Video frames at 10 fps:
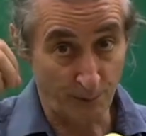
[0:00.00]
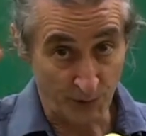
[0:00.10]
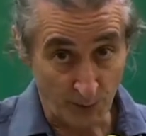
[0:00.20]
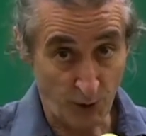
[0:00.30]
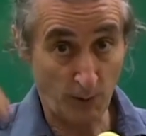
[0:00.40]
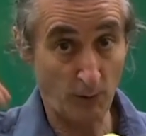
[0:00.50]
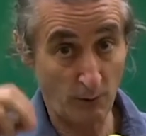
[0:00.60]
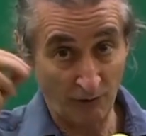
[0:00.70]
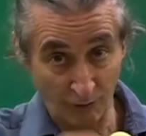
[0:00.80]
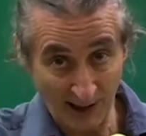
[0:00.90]
The problem
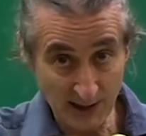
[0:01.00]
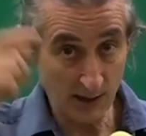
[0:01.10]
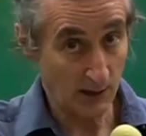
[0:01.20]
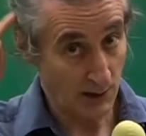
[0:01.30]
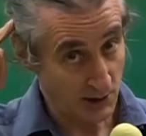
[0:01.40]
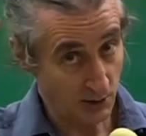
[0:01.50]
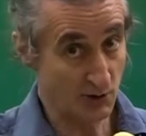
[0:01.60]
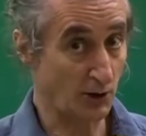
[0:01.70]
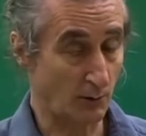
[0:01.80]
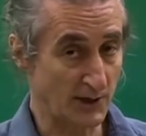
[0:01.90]
with writing is you
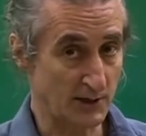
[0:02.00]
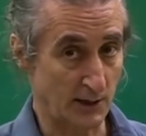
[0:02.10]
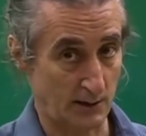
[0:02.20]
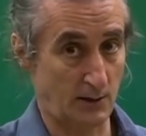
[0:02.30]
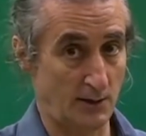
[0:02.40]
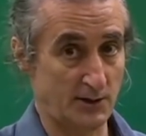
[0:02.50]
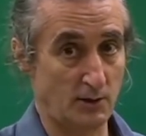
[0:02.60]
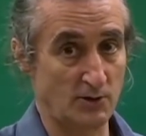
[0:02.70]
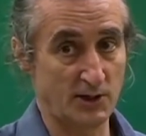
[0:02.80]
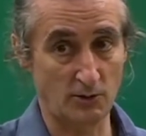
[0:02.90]
stop listening.
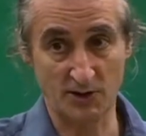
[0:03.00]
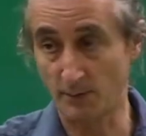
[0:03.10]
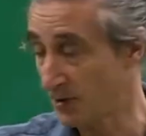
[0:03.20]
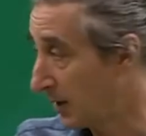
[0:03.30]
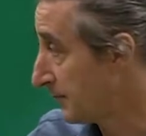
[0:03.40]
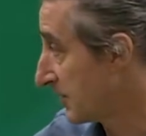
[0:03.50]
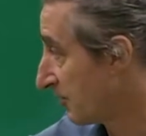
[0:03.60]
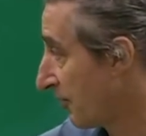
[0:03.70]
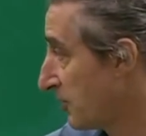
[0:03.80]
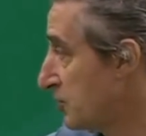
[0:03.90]
So sometimes it's
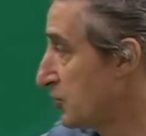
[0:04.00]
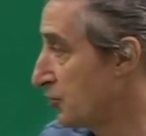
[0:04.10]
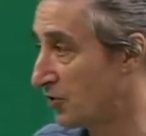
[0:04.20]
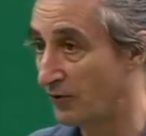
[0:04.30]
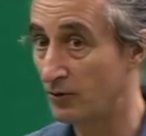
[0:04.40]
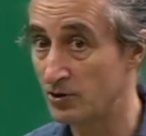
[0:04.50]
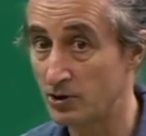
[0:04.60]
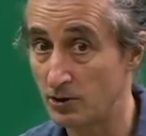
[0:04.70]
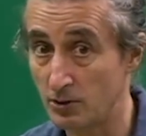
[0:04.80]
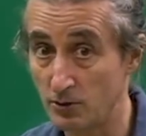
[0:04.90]
very useful to
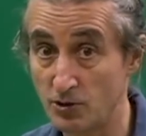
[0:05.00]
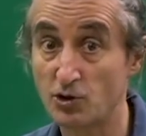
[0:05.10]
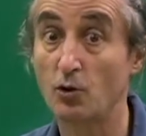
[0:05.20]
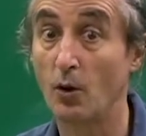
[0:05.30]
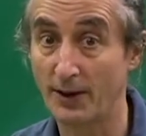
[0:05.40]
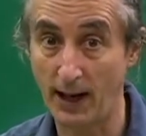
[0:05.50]
use shorthand.